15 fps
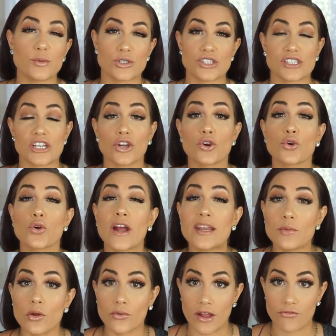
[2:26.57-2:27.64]
which is an
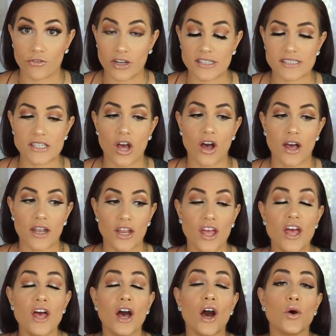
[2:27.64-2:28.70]
incredible reference on
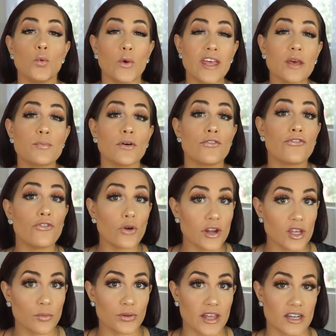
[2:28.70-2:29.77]
a week before
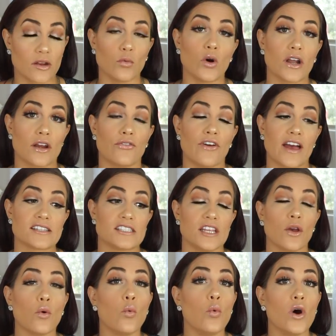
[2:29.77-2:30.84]
you plan on water
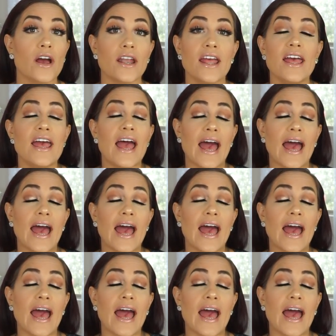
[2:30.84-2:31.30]
fasting, what,